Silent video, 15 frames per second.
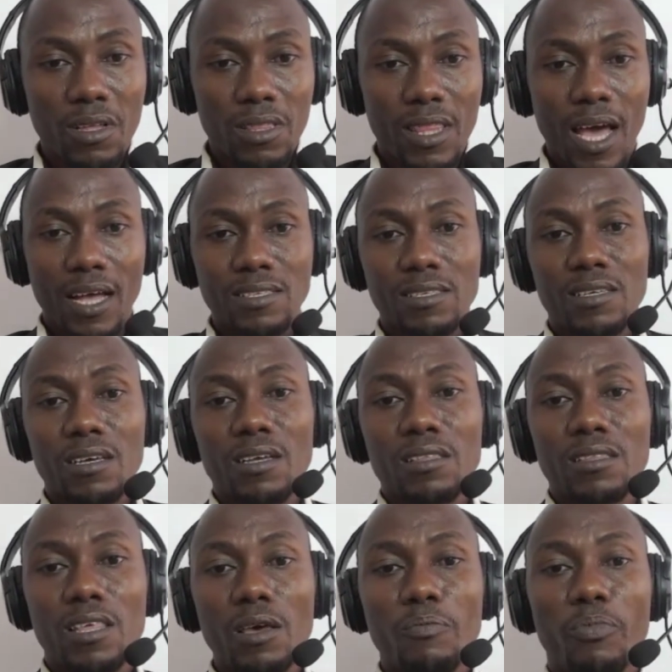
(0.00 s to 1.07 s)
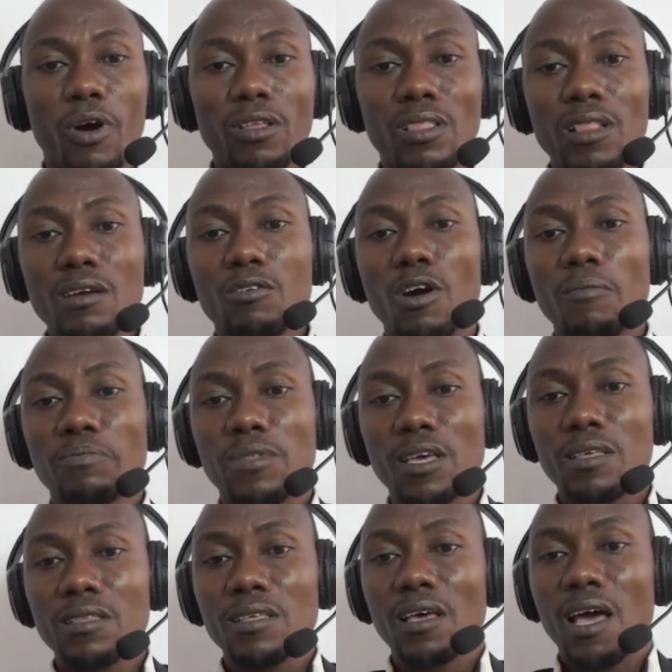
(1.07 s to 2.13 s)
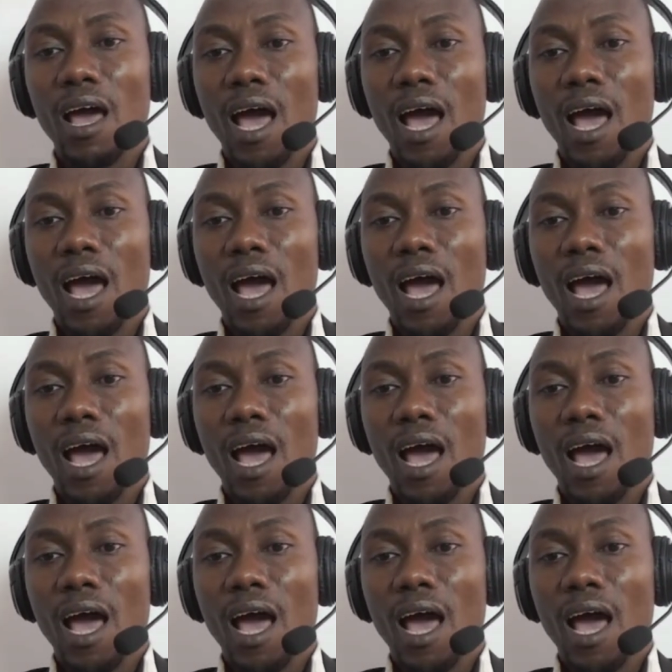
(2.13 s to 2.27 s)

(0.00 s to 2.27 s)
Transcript: that the bottling company